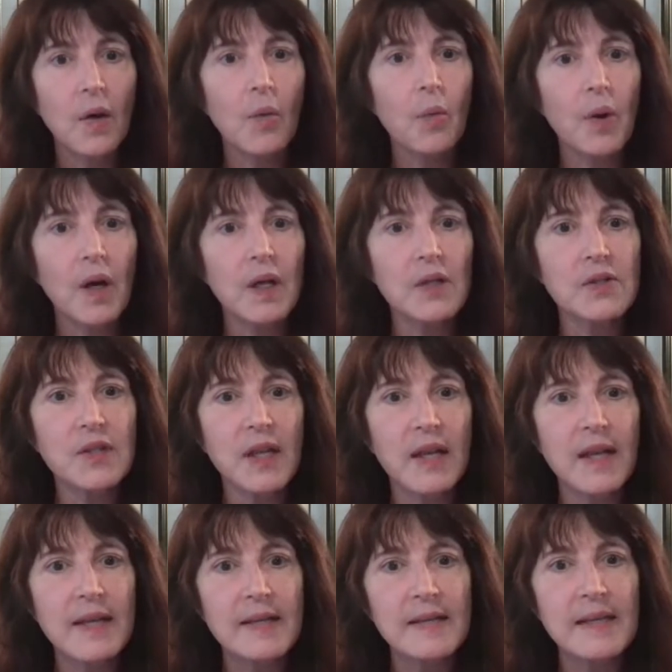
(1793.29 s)
was
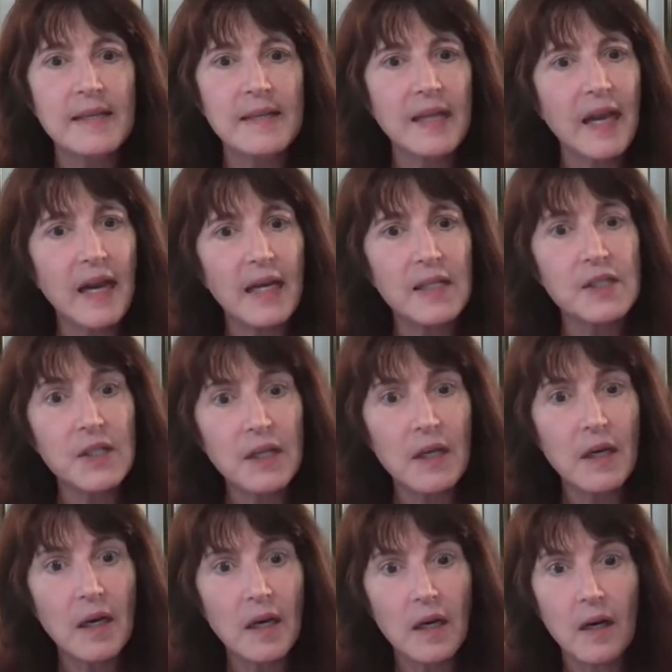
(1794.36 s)
the idea
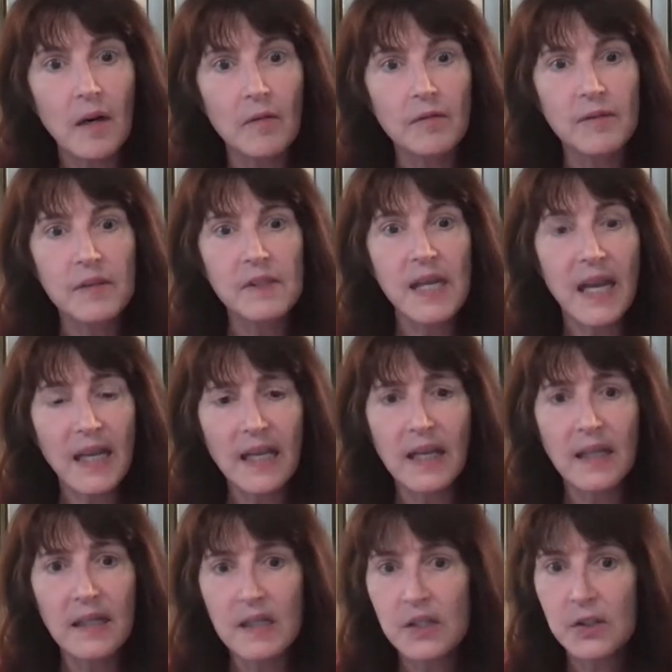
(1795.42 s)
of
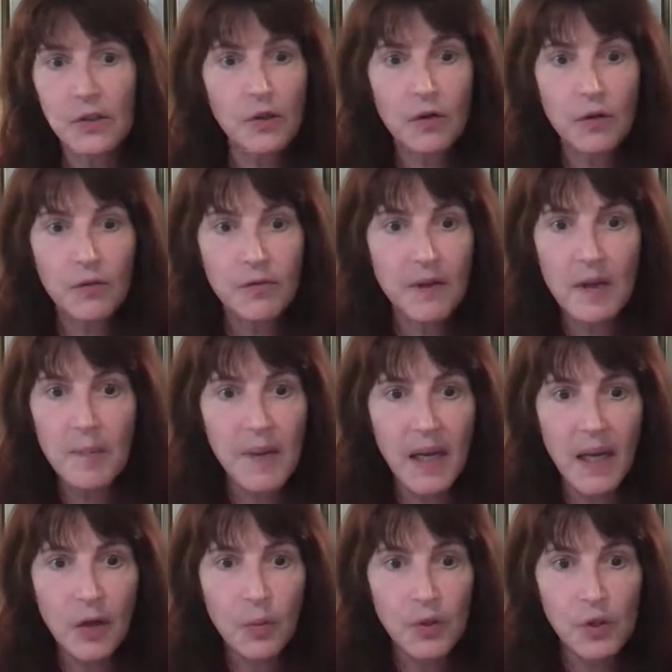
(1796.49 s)
taking this
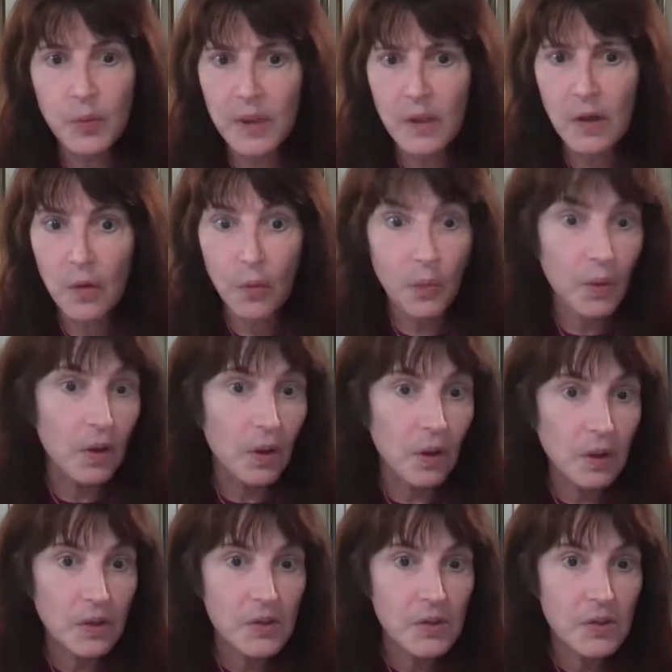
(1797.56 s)
neurofeedback, which we know
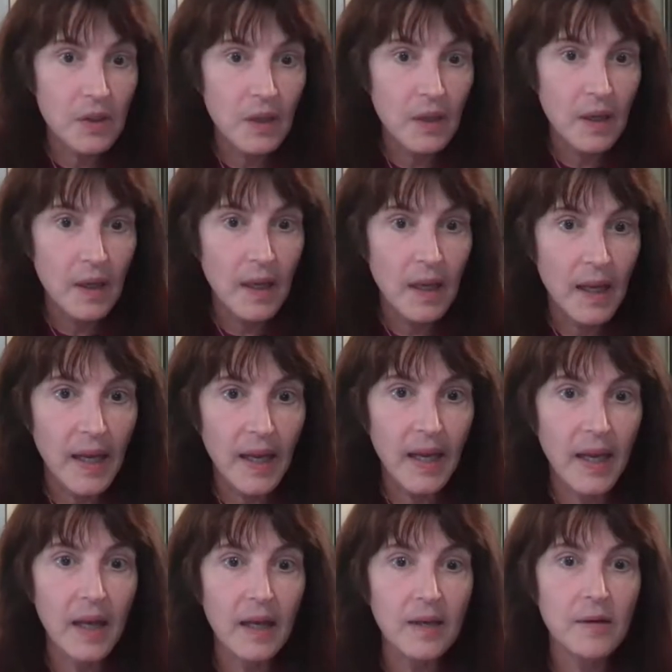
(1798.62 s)
works,
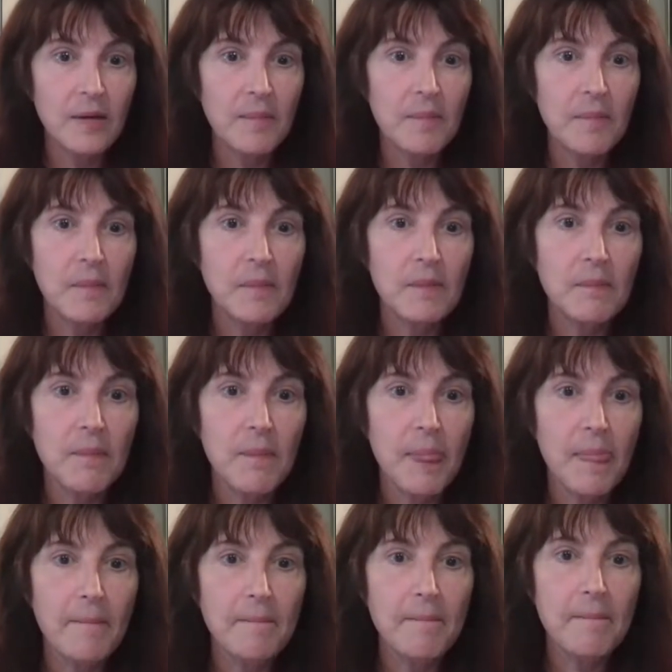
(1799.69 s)
and
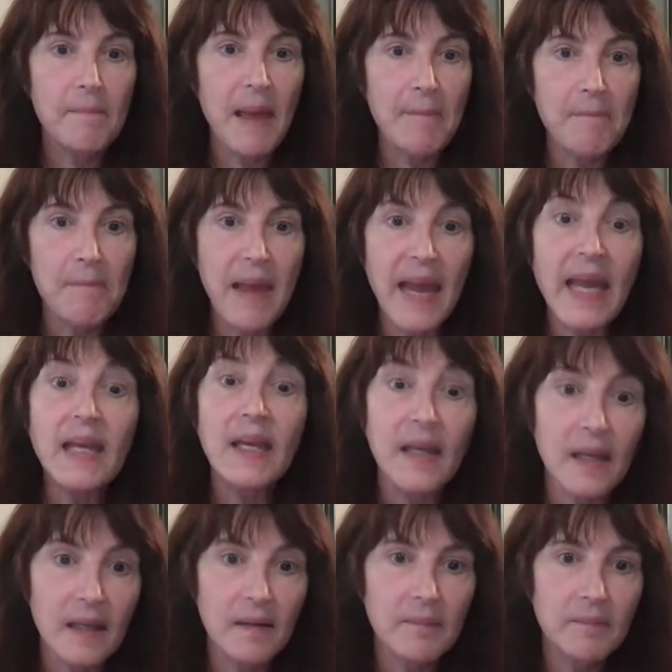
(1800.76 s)

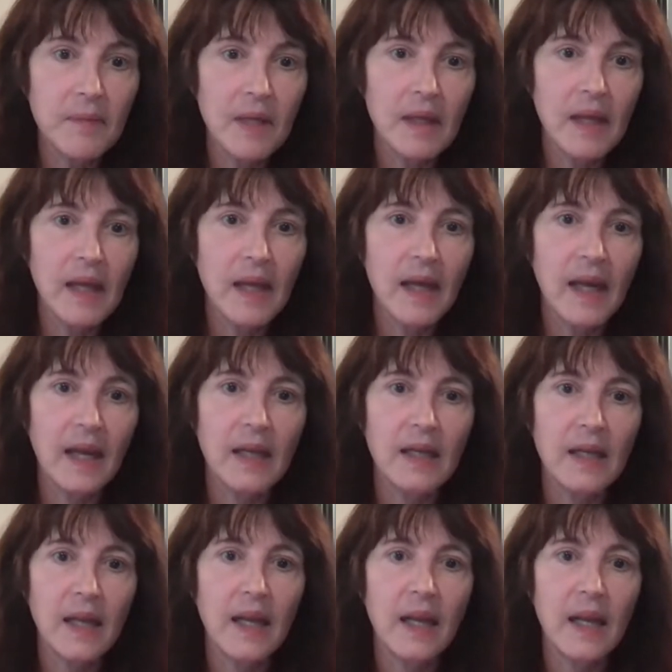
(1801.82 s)
making
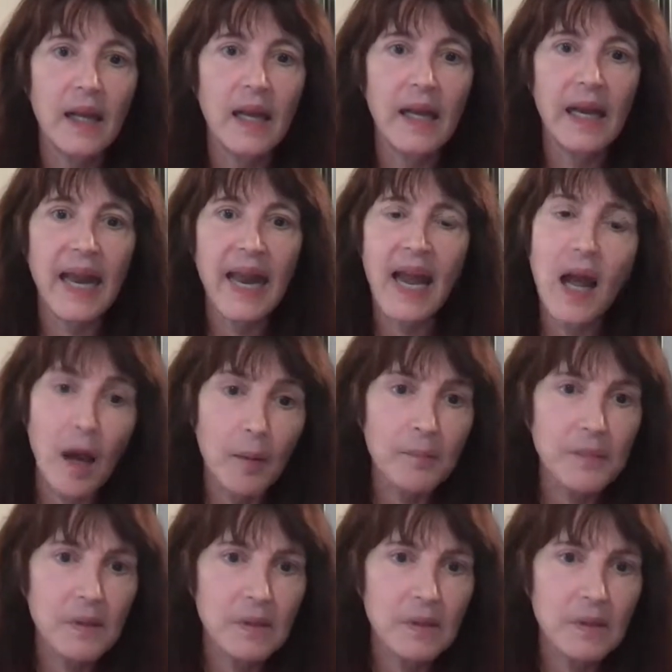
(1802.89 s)
an app